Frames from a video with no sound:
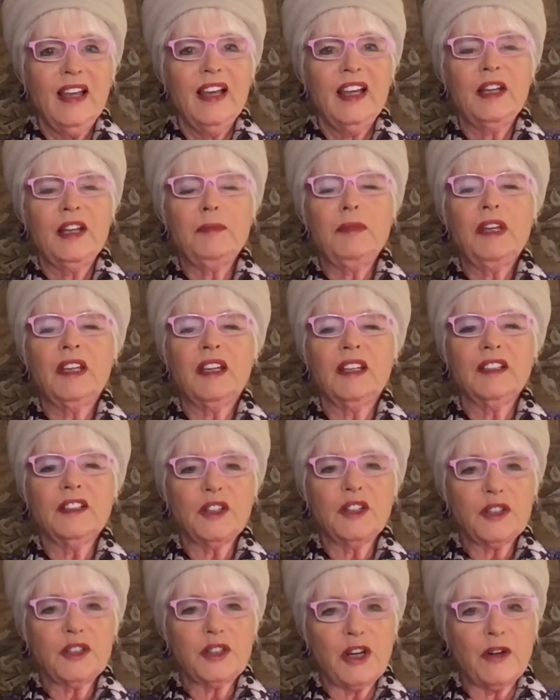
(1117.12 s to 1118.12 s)
And he began
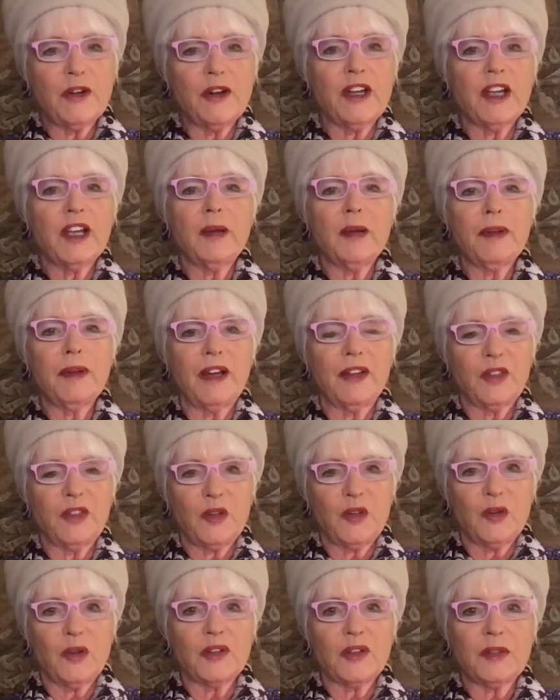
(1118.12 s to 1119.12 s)
sharing about the
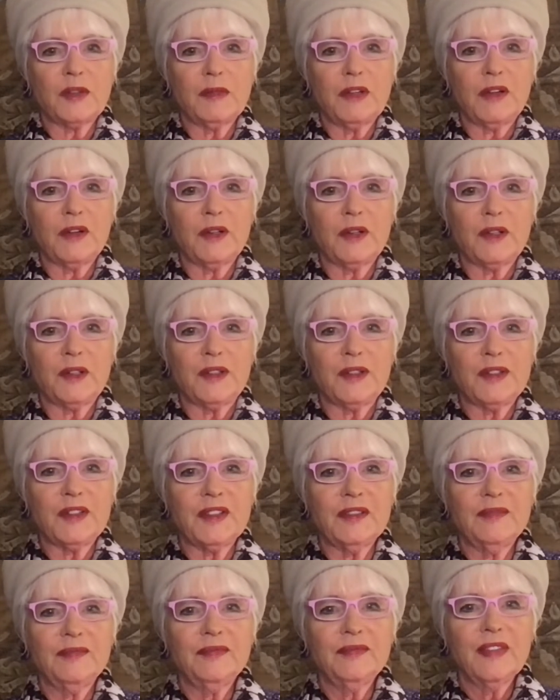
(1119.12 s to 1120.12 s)
Course in
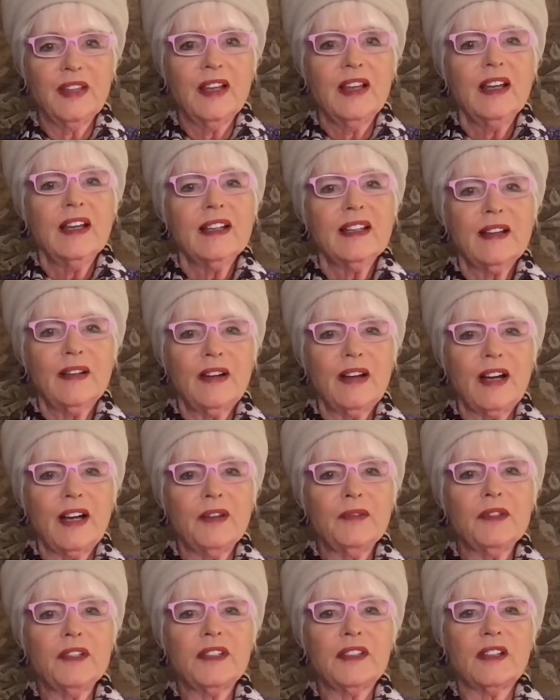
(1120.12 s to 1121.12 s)
Miracles. Now,
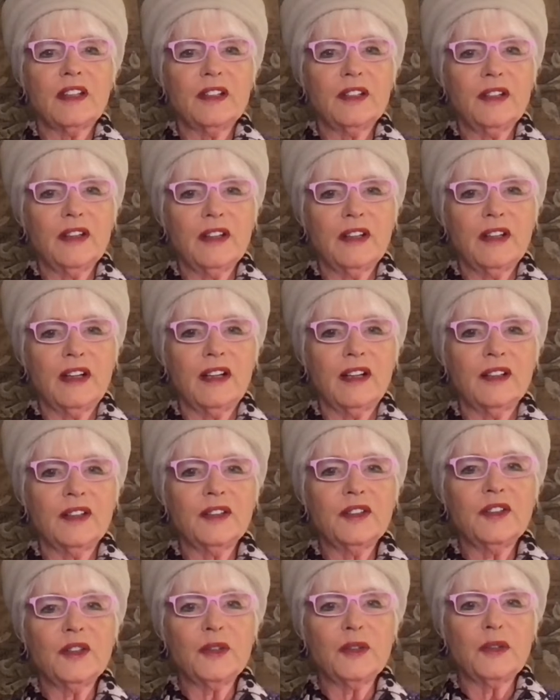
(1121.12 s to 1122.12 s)
I was
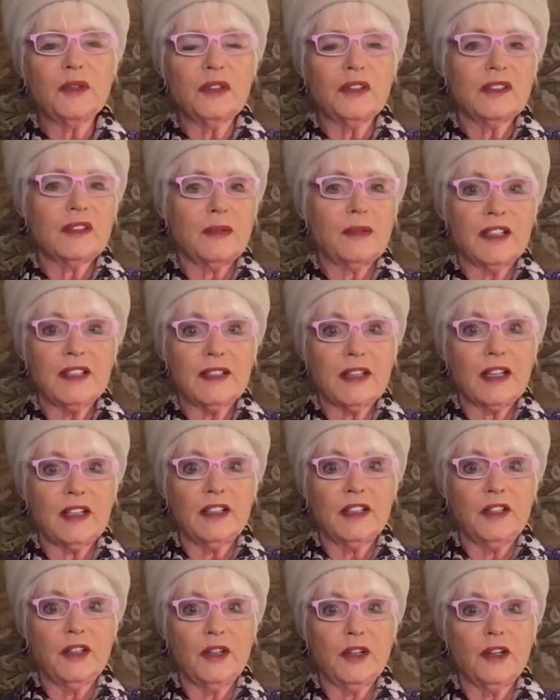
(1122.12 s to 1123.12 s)
it's my
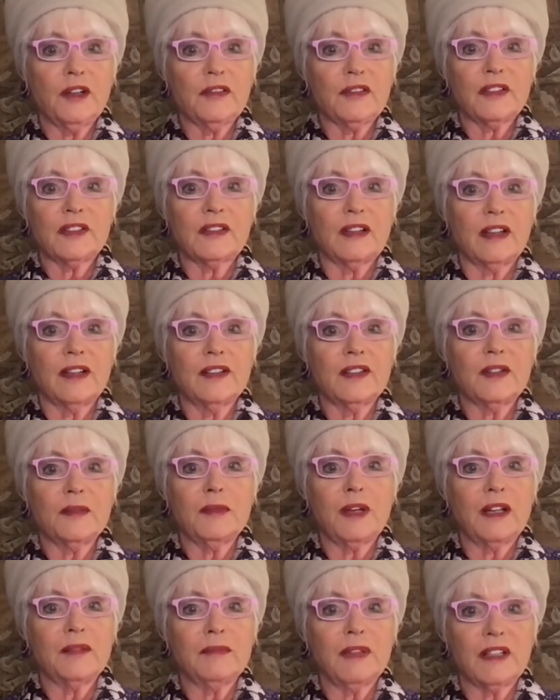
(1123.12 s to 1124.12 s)
2nd year Science of
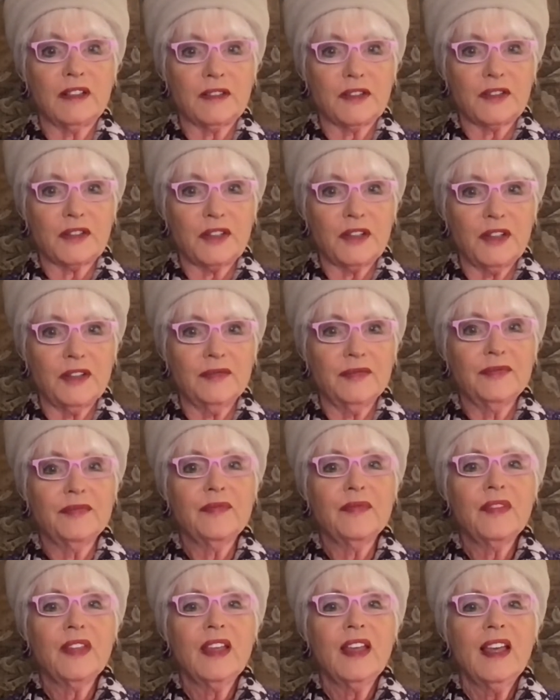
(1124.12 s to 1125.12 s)
Mind minister,
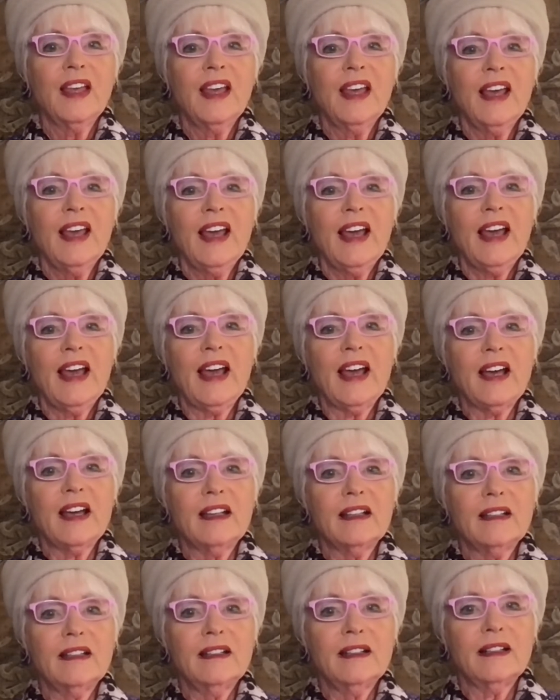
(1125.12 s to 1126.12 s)

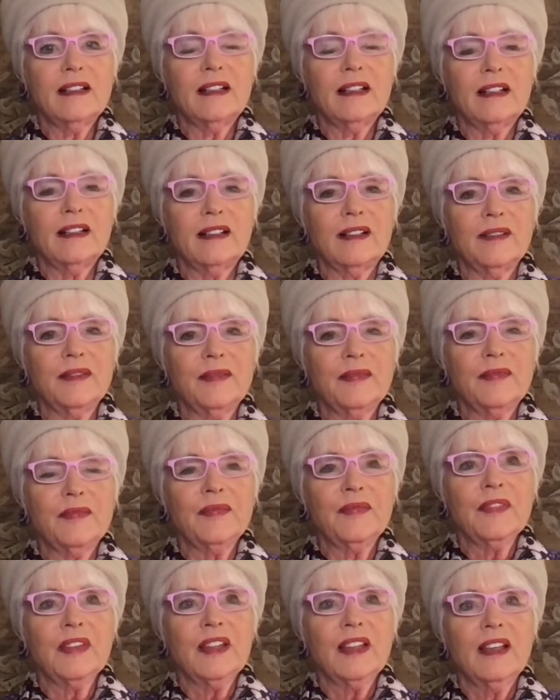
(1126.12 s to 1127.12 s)
and
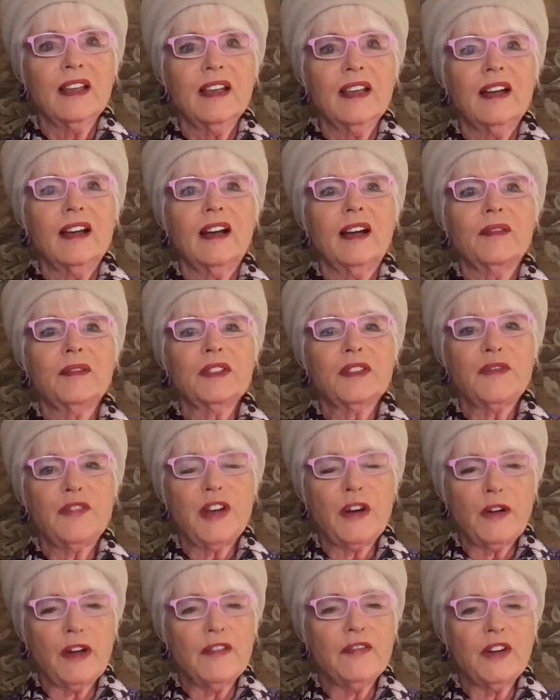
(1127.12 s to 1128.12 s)
I was
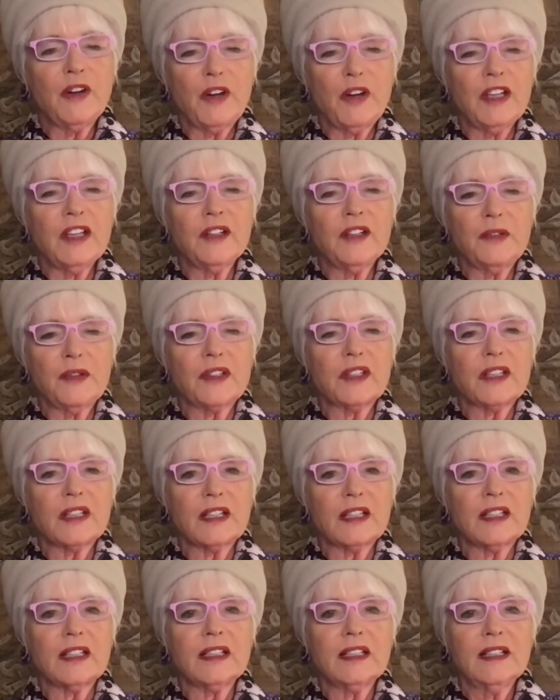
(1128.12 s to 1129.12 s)
very, very
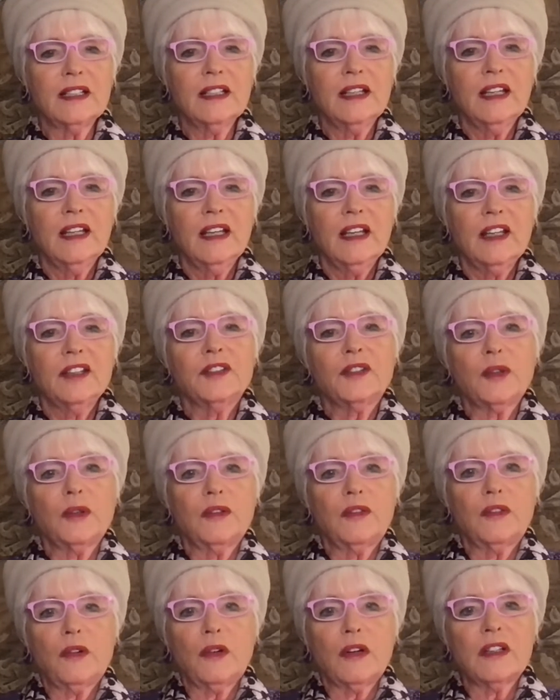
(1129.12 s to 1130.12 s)
interested. And so,
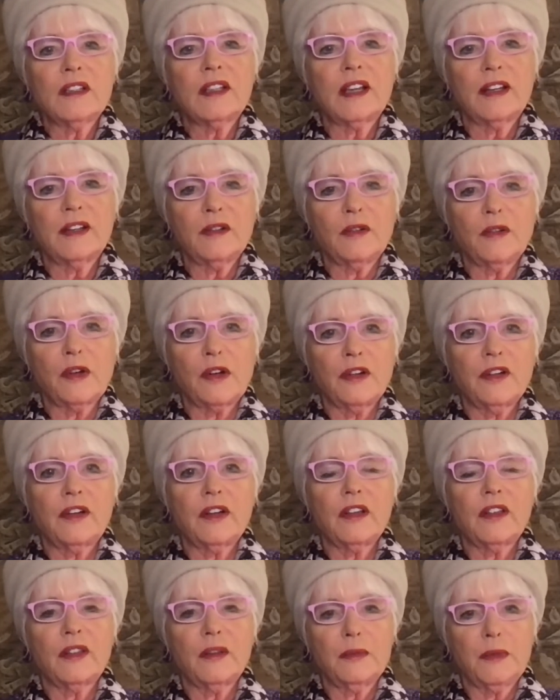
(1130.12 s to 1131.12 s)
of course, I
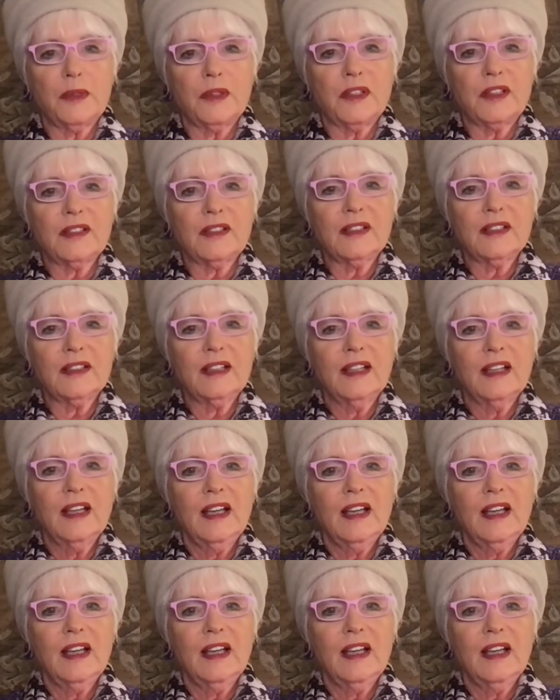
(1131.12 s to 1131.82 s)
ordered the books.